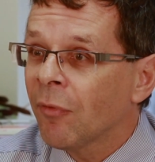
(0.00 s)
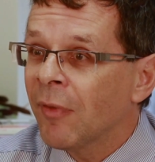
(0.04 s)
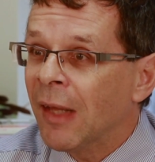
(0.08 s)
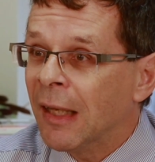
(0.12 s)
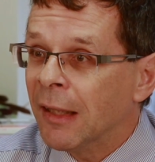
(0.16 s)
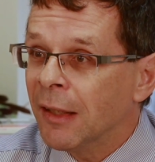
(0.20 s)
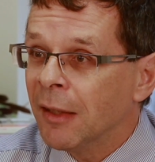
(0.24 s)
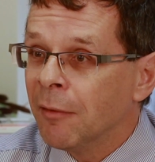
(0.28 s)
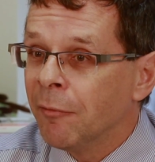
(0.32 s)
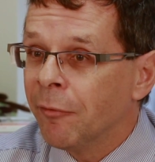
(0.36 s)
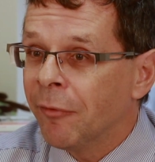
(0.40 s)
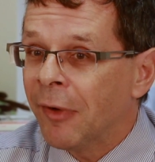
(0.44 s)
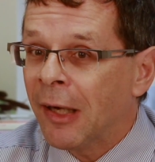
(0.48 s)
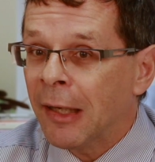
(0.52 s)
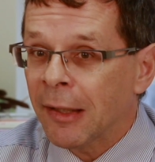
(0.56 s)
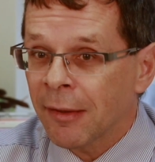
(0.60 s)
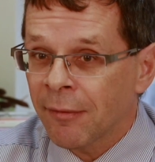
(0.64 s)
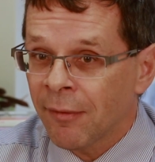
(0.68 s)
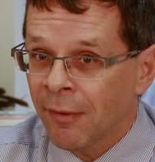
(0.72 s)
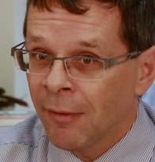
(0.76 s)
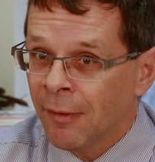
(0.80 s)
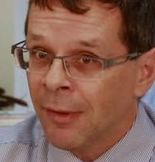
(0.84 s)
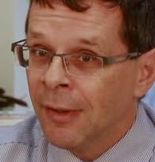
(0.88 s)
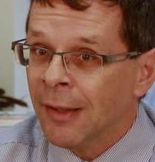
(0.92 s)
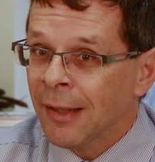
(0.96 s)
that in
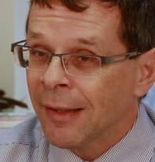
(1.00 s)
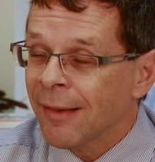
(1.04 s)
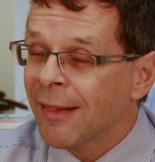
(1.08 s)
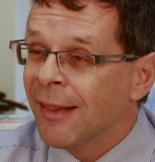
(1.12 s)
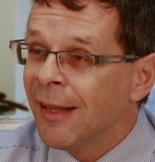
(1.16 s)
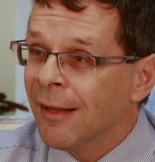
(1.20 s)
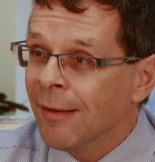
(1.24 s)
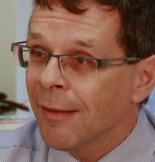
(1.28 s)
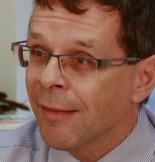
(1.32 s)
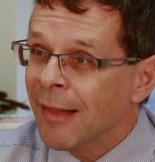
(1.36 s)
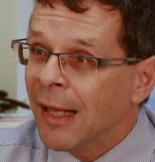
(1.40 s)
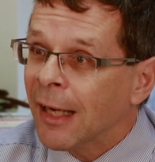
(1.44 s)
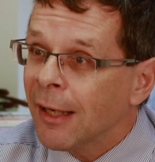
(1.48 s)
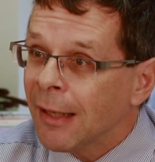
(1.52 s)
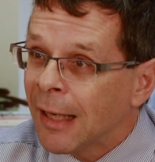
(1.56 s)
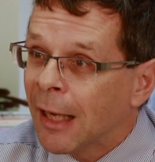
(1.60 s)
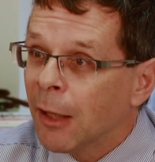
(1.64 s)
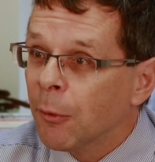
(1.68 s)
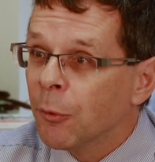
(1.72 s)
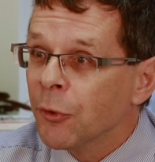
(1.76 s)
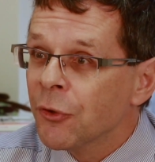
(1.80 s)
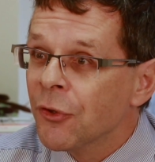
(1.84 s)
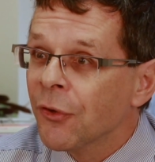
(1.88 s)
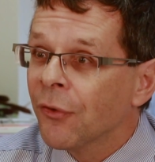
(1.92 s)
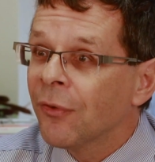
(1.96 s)
fact their
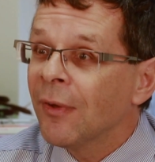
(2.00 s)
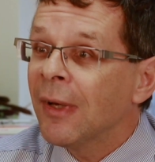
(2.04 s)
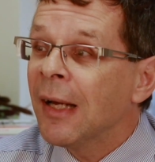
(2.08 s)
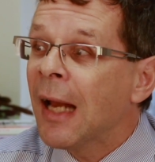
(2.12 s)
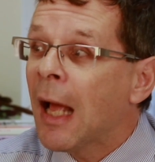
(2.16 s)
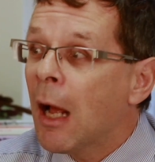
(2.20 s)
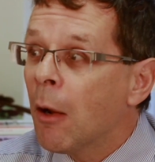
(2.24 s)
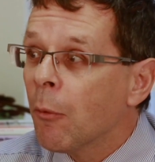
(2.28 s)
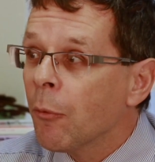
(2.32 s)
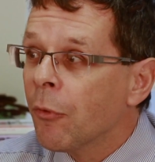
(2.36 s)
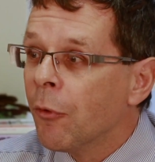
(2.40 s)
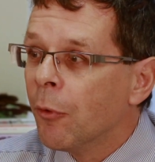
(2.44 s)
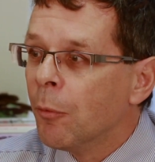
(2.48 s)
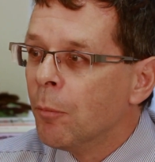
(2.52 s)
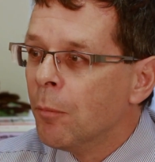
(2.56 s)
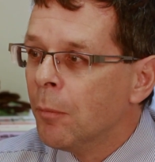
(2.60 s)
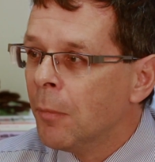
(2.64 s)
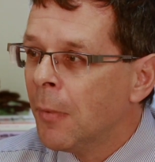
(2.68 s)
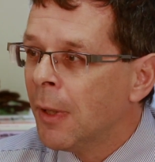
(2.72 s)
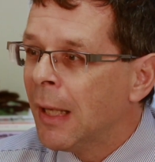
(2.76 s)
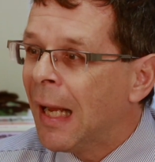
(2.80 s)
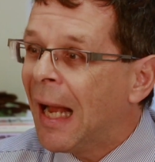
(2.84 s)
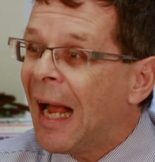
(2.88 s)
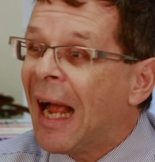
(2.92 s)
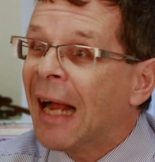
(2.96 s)
languages allow
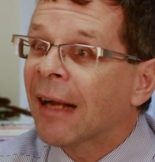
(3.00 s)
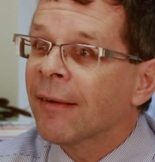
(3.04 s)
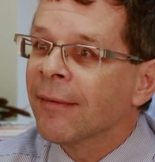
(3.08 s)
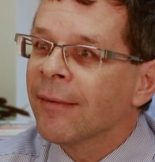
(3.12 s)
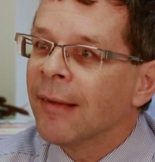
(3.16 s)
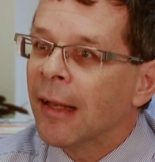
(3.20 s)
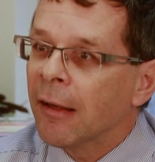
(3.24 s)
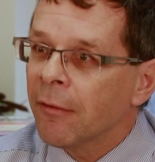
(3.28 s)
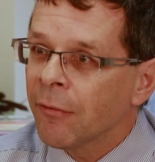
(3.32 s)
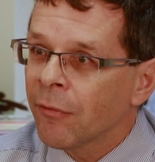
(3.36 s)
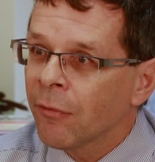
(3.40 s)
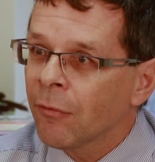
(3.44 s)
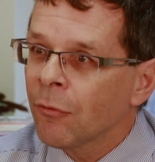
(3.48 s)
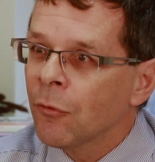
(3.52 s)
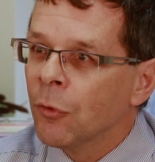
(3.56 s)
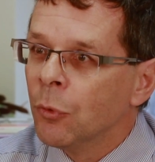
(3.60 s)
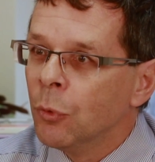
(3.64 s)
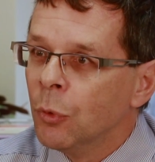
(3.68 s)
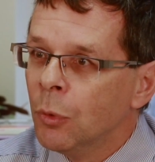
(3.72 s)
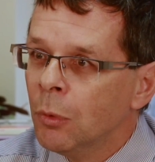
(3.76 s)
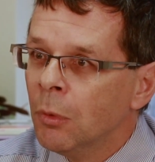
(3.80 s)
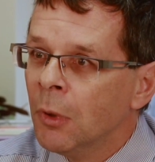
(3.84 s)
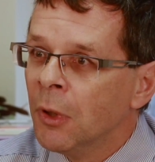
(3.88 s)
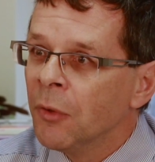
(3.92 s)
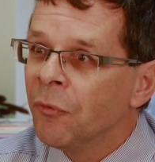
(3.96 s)
them access
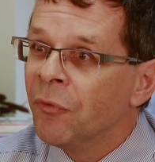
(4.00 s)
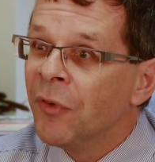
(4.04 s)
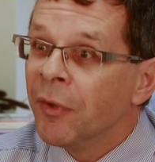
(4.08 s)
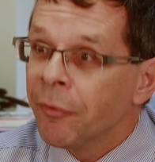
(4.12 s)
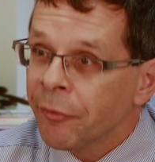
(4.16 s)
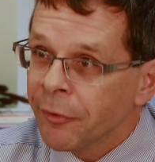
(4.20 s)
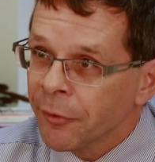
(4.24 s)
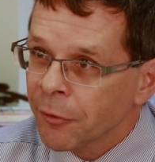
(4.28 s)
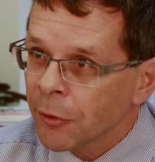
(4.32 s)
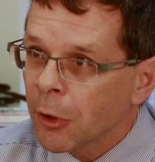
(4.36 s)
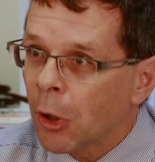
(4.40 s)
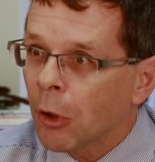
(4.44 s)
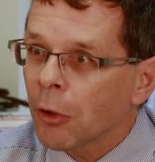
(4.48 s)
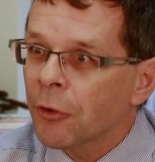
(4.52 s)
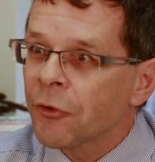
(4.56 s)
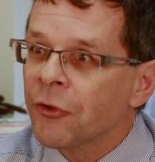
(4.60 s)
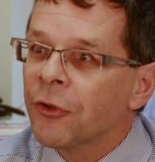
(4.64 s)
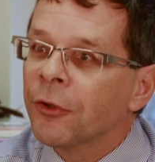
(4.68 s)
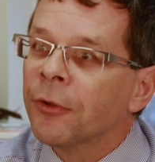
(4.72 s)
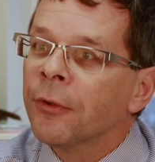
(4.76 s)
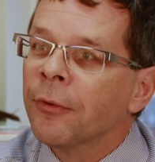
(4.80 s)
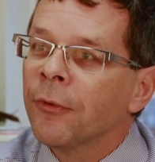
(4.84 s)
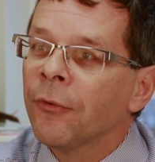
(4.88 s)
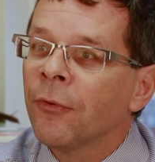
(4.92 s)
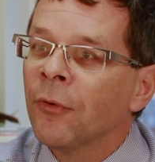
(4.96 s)
to different
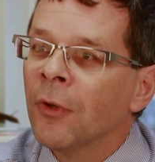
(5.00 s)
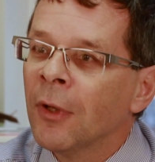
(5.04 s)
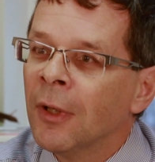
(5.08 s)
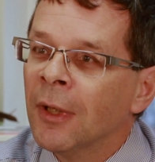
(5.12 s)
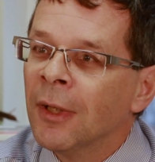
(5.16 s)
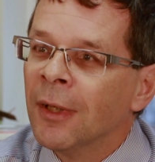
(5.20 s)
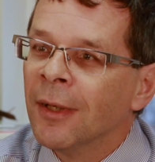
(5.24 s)
cultures,